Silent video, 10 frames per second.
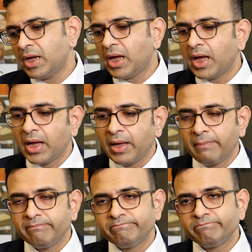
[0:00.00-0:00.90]

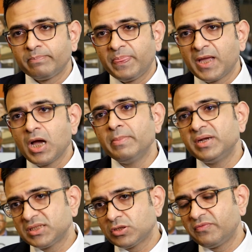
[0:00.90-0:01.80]
Um, the
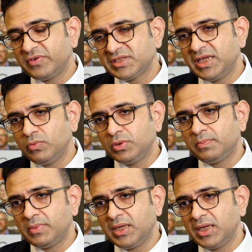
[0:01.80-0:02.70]
commonest obviously
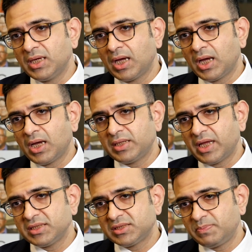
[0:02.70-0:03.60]
would be uh,
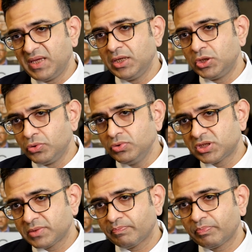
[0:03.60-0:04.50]
that is being
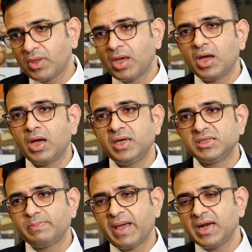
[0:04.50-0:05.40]
used. Uh,
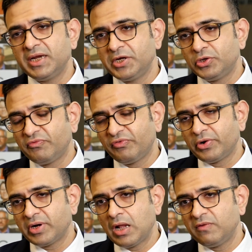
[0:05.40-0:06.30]
it's pegylated
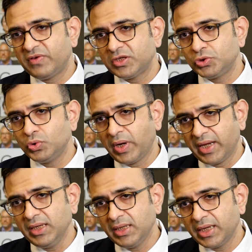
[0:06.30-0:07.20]
interferon alpha two
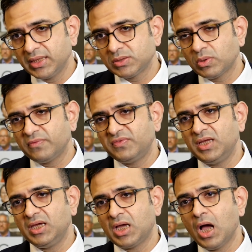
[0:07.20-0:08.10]
A. It's one of
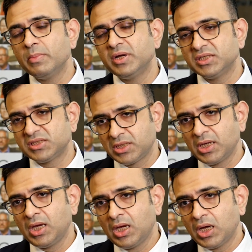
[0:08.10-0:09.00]
the commonest
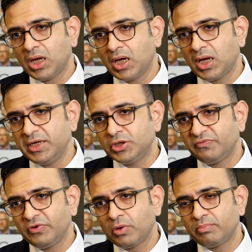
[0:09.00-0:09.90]
uh,
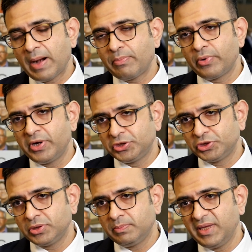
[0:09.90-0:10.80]
interferon
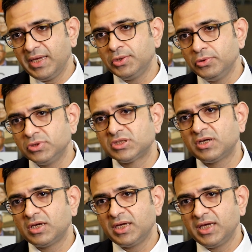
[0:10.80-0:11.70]
preparation being
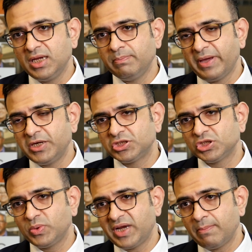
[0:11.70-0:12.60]
used in
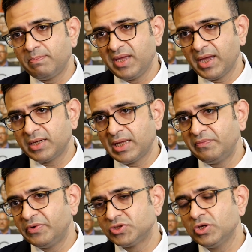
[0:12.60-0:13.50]
patients with M P N,
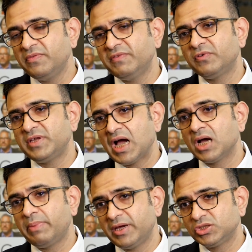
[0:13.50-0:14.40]
and we reserve it for
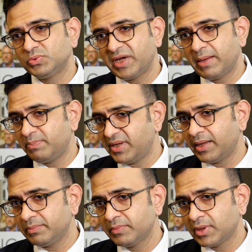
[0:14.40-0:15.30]
younger patients with M P N.